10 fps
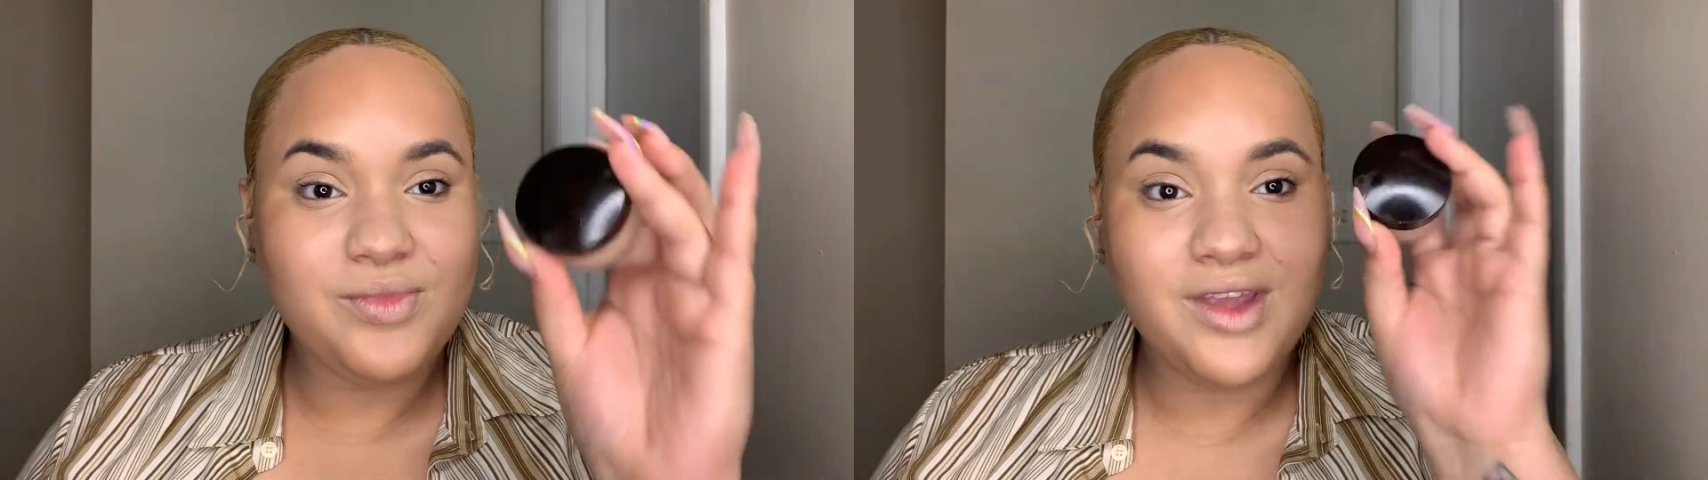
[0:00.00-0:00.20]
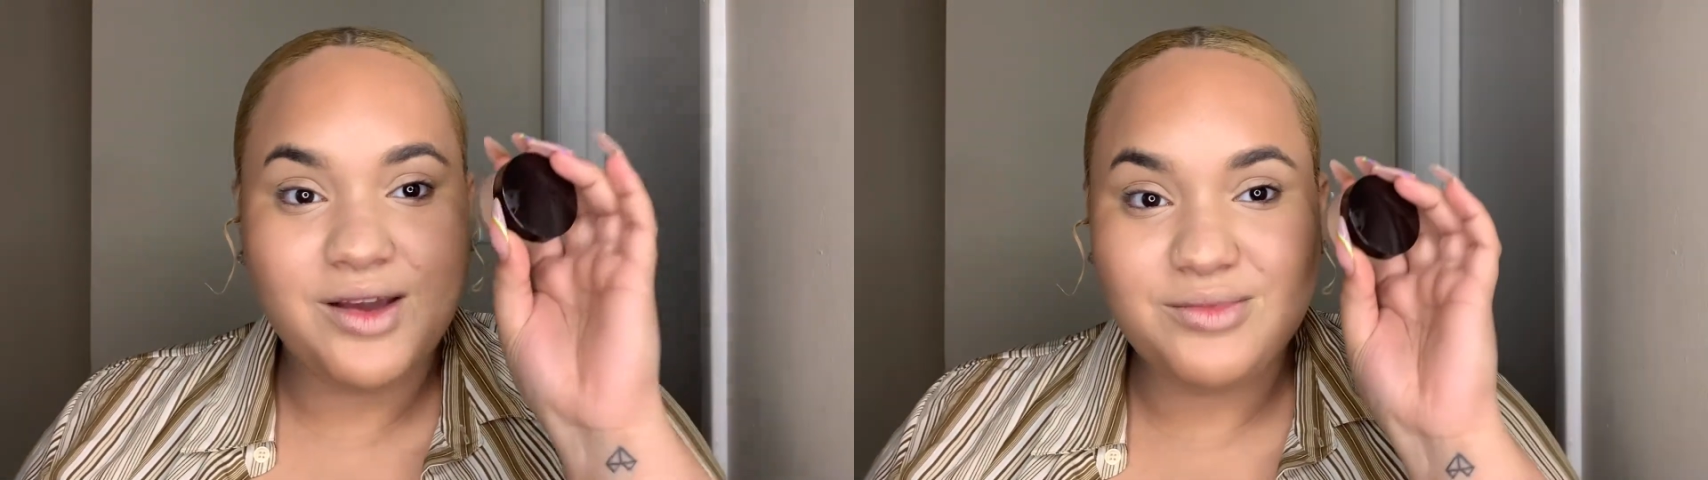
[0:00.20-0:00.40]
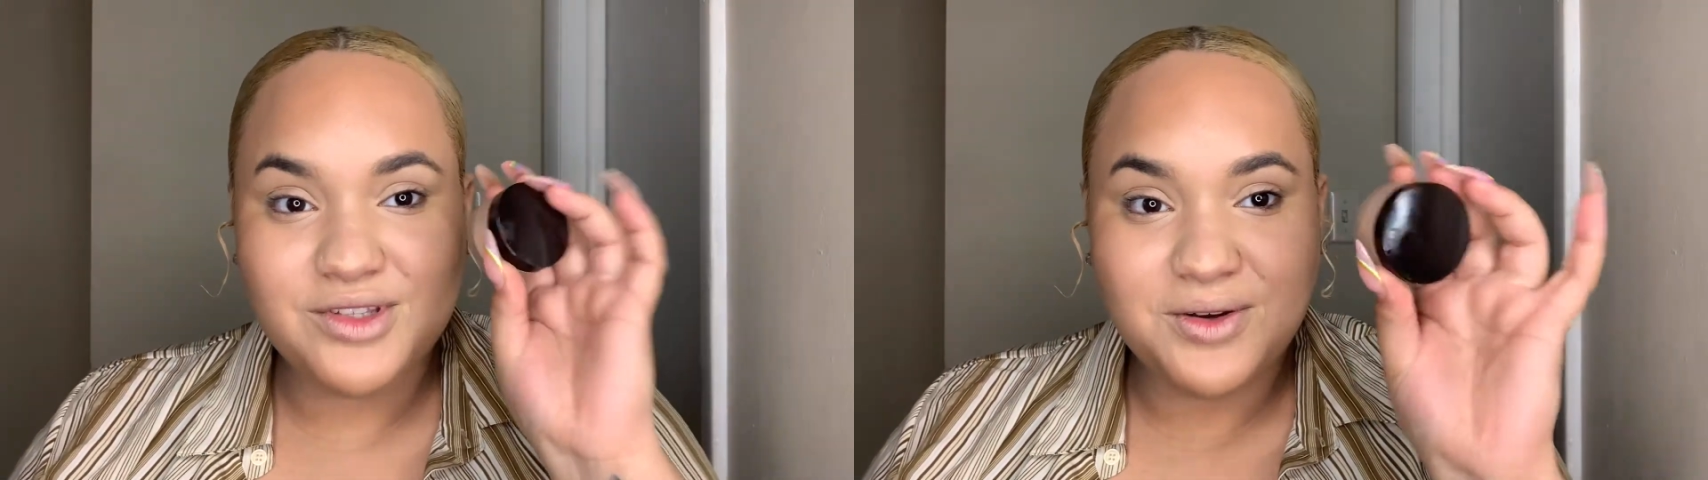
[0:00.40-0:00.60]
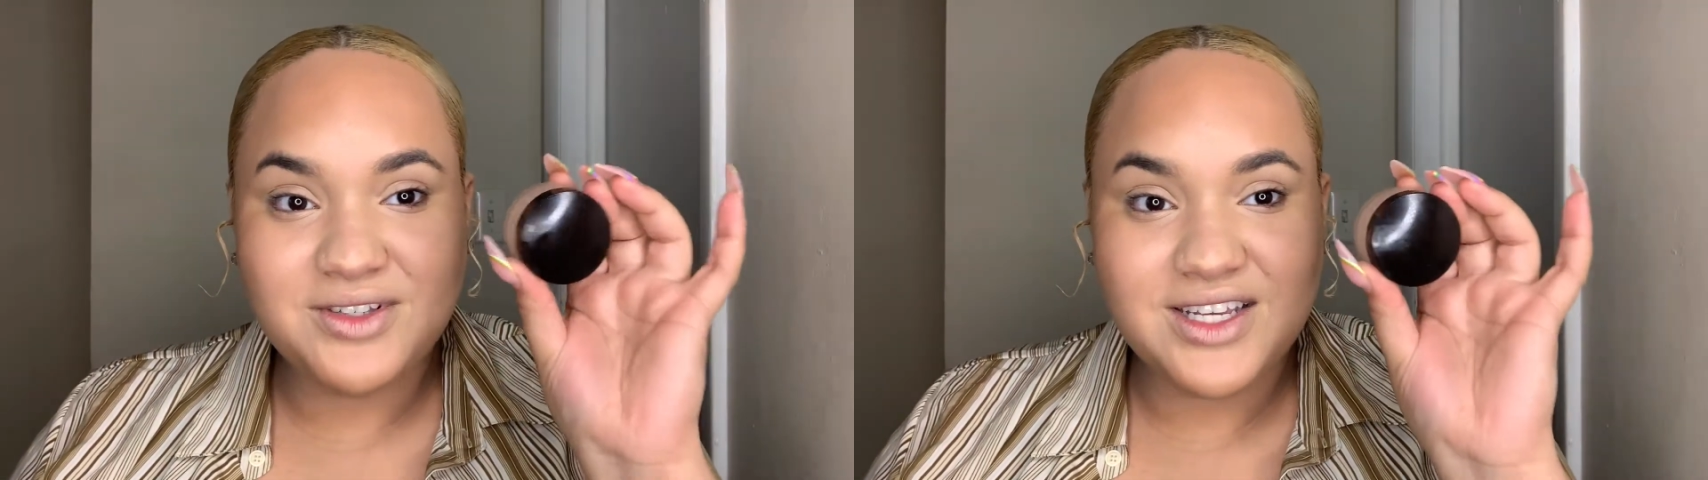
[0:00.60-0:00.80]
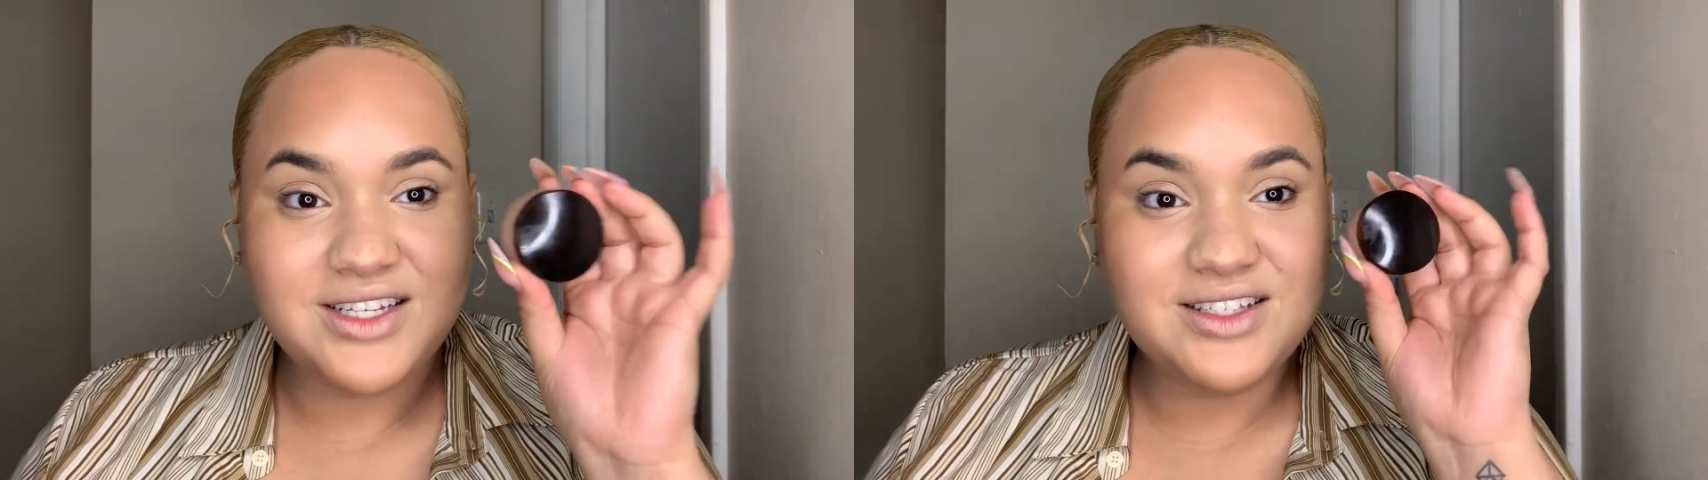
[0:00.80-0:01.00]
I'm so
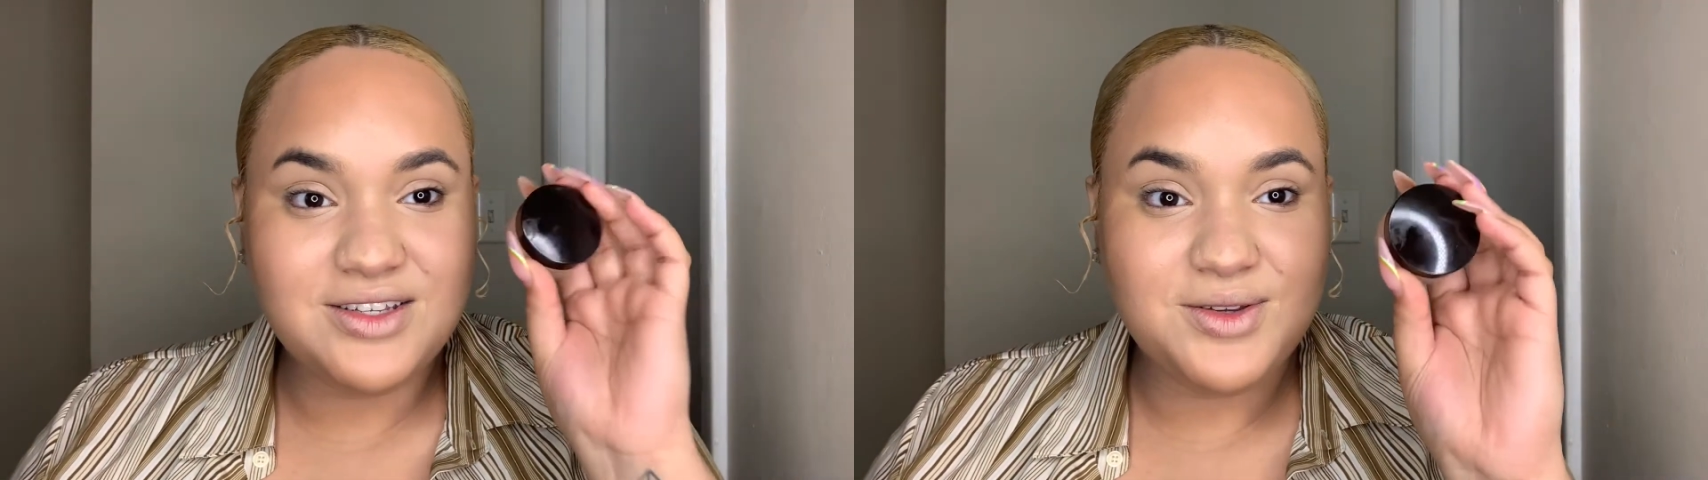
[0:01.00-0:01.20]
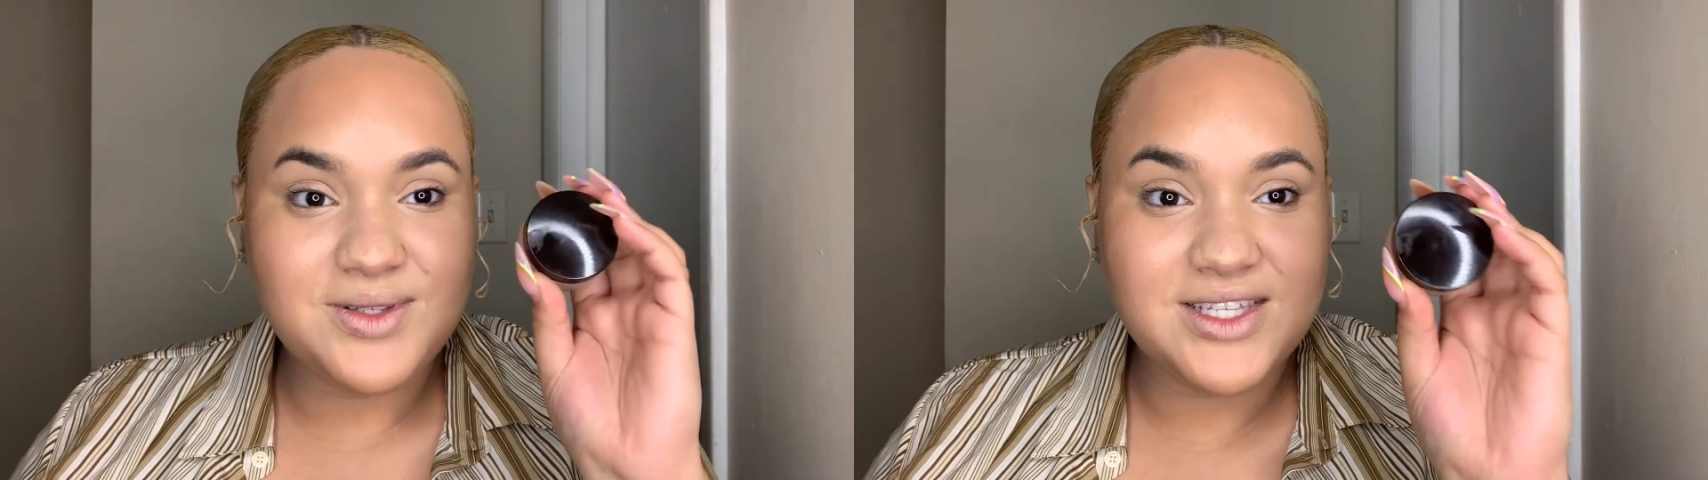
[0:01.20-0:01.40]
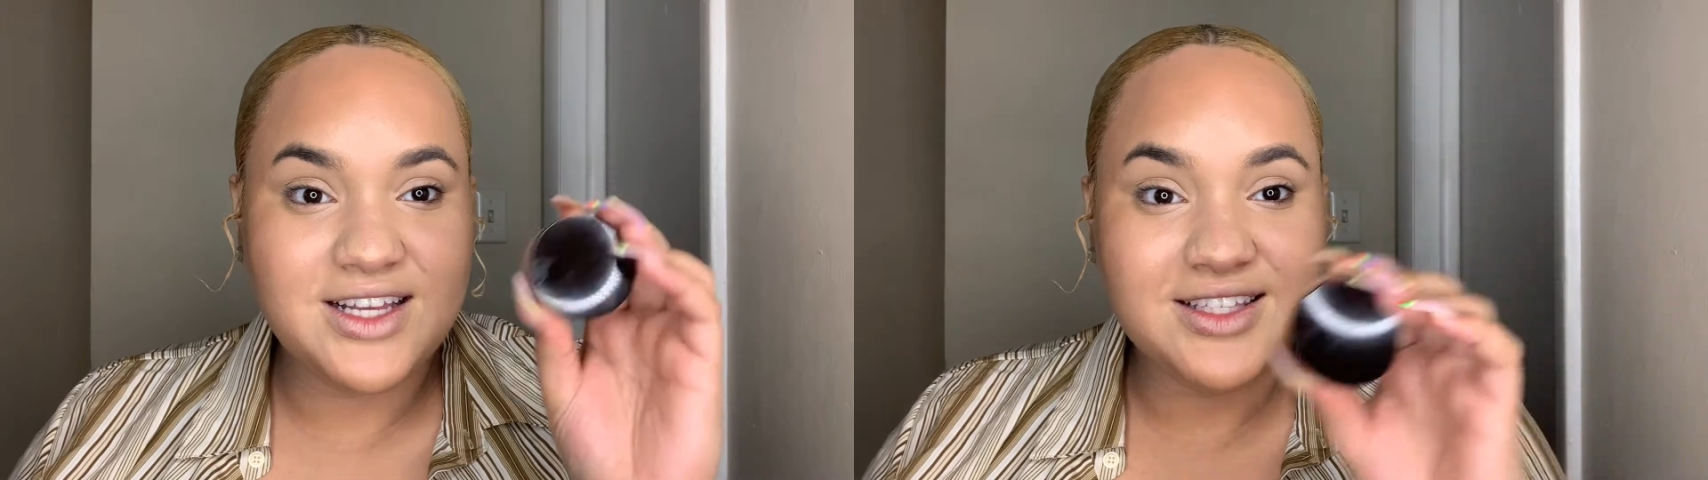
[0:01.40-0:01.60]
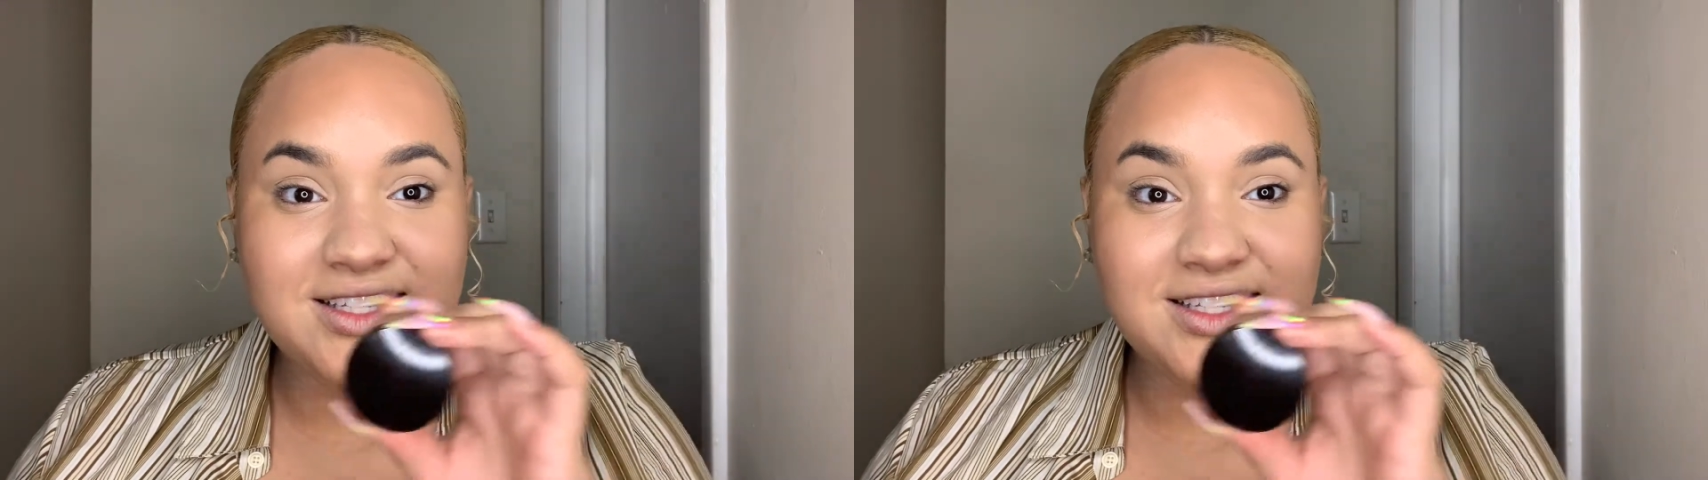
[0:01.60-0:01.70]
excited to use this.